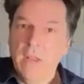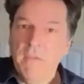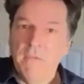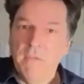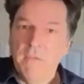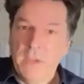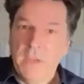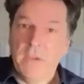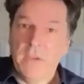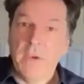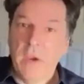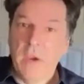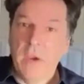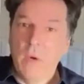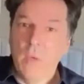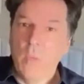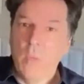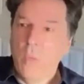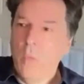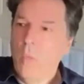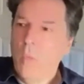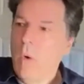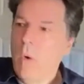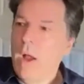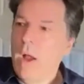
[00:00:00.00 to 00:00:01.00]
Figure out,
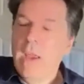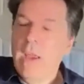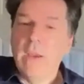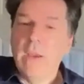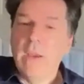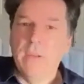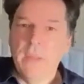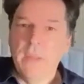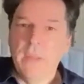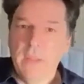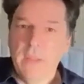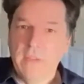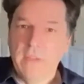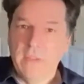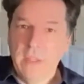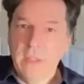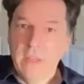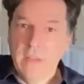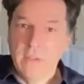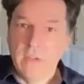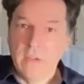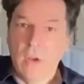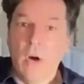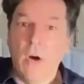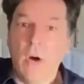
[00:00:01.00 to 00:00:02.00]
why are these
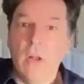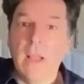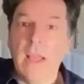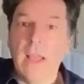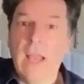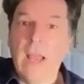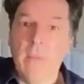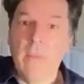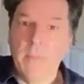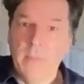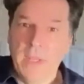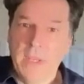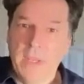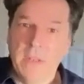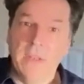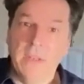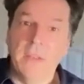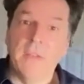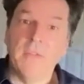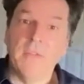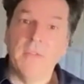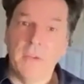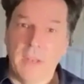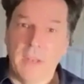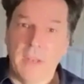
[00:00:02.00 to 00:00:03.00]
things all happening in
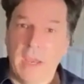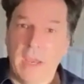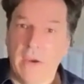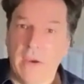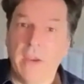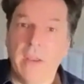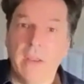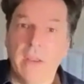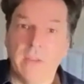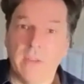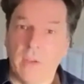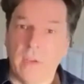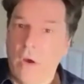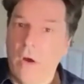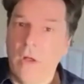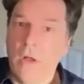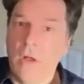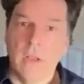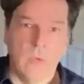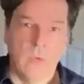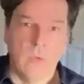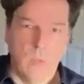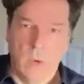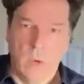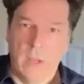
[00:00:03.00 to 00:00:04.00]
different areas all
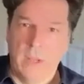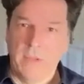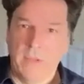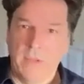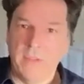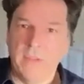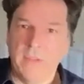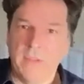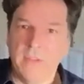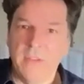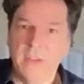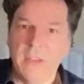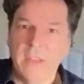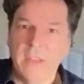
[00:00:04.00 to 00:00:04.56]
at once,